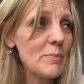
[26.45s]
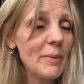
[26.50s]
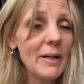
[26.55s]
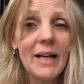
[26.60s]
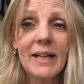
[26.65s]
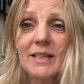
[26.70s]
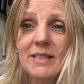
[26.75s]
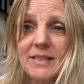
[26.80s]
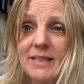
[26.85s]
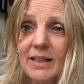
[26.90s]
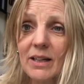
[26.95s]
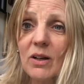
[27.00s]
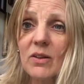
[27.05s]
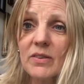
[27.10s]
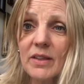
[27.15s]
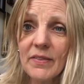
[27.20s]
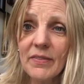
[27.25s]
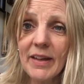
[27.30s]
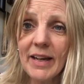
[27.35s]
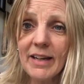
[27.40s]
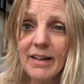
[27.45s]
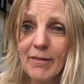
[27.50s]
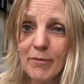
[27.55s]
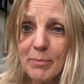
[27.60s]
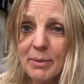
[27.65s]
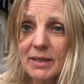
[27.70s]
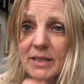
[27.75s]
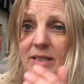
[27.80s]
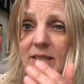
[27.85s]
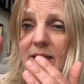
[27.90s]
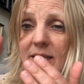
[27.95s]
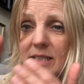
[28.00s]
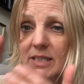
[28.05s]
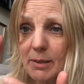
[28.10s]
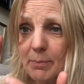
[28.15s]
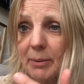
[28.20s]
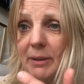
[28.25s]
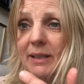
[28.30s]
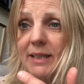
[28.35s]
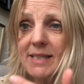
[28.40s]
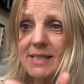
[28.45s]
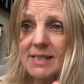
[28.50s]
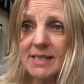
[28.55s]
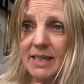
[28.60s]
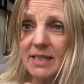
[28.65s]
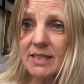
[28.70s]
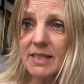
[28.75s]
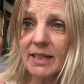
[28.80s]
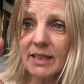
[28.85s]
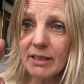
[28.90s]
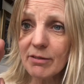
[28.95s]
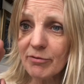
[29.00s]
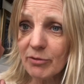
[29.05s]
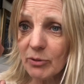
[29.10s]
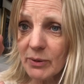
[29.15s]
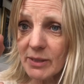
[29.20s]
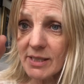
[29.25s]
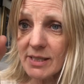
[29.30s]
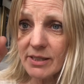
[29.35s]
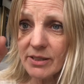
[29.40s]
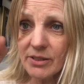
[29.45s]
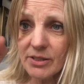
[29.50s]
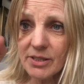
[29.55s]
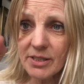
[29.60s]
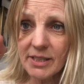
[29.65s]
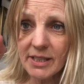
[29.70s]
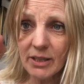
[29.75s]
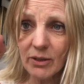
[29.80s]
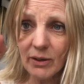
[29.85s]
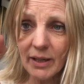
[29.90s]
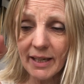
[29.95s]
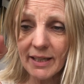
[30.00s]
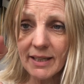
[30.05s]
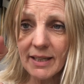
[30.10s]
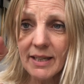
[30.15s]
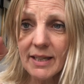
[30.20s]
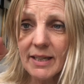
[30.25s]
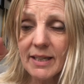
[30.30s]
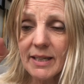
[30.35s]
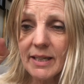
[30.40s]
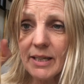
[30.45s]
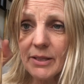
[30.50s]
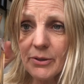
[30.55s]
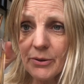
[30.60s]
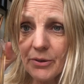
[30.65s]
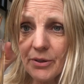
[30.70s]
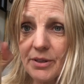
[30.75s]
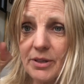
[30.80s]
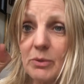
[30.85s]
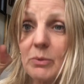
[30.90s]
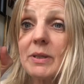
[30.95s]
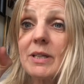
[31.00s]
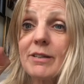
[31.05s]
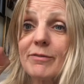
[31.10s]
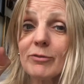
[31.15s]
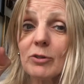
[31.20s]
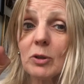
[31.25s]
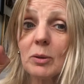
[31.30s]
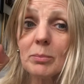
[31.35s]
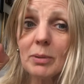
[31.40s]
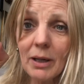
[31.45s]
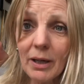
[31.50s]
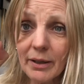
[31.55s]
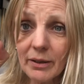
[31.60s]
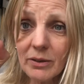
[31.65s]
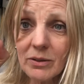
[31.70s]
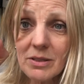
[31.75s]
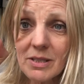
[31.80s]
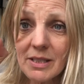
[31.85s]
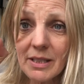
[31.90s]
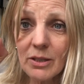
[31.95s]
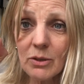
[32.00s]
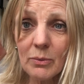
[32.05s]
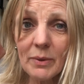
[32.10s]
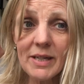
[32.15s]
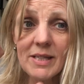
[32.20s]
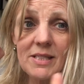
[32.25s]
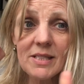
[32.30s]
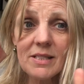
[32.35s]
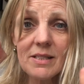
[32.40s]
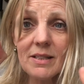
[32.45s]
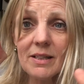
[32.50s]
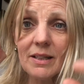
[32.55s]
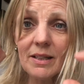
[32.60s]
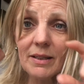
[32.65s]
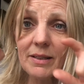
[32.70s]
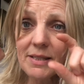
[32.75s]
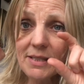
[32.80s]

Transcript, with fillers: but I can tell that they have been typically sending influencers, you know, like either three full bottles and the rest uh,